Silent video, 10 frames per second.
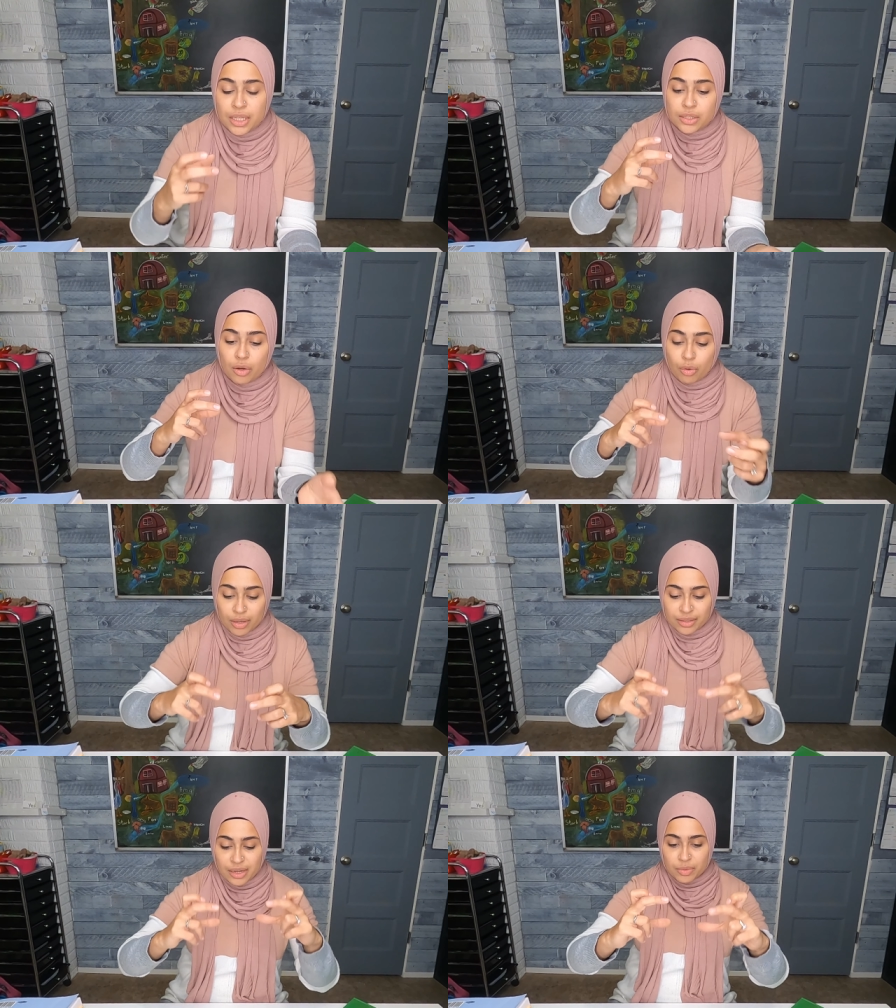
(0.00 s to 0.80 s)

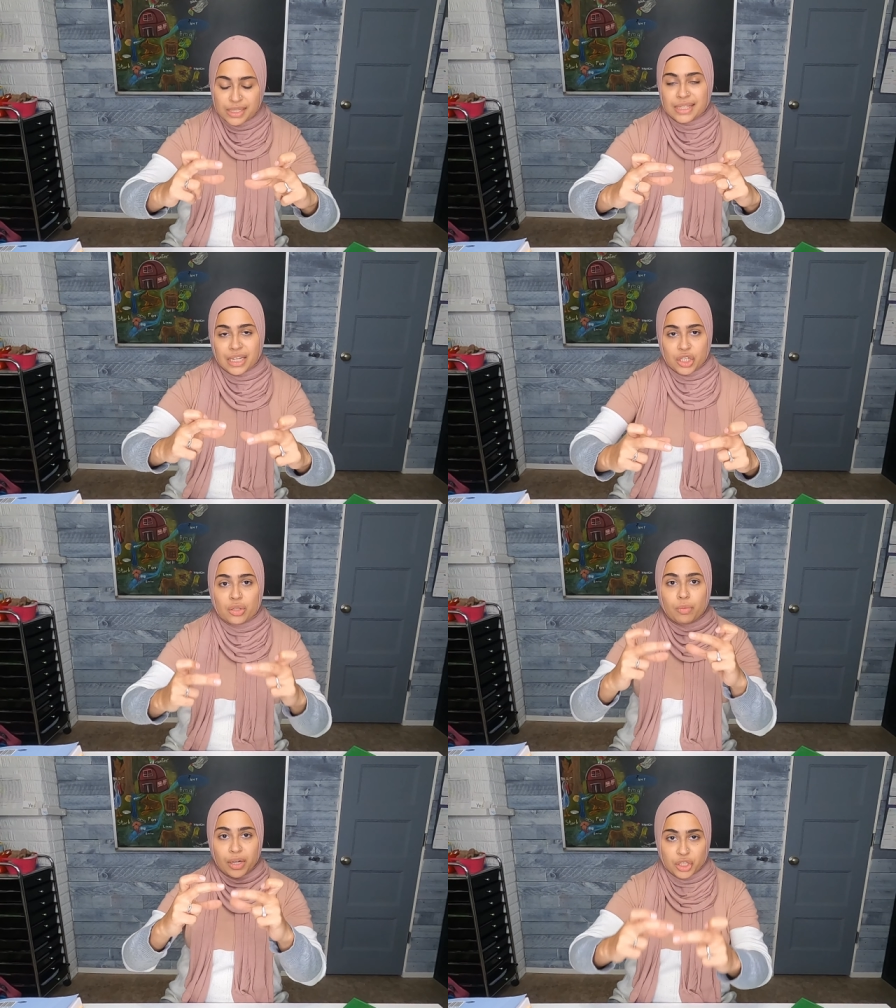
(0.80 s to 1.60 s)
So there was a
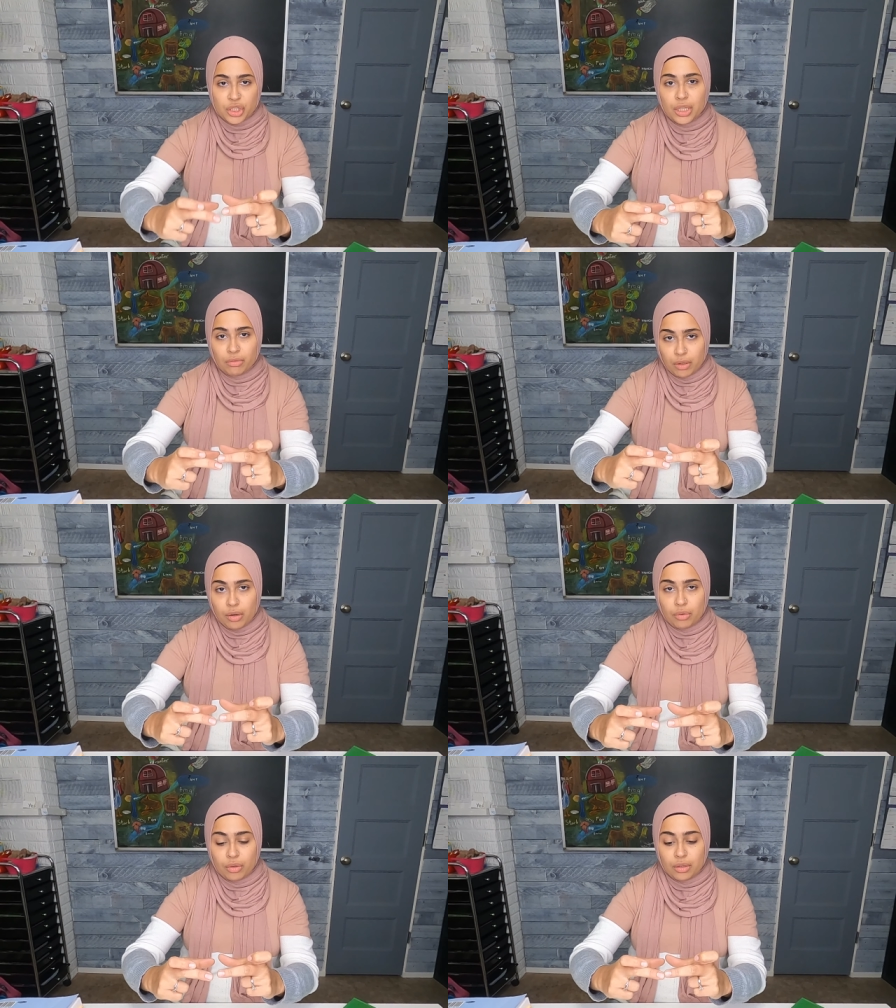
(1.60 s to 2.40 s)
section where she
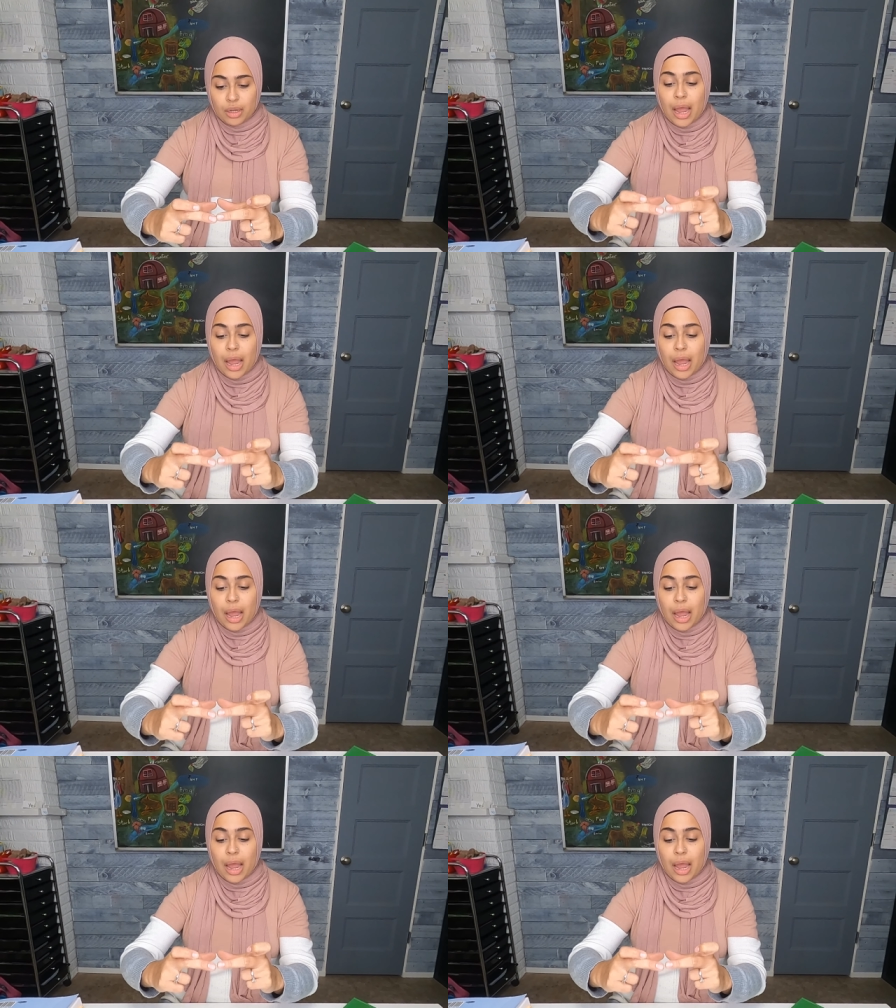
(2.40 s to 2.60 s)
wrote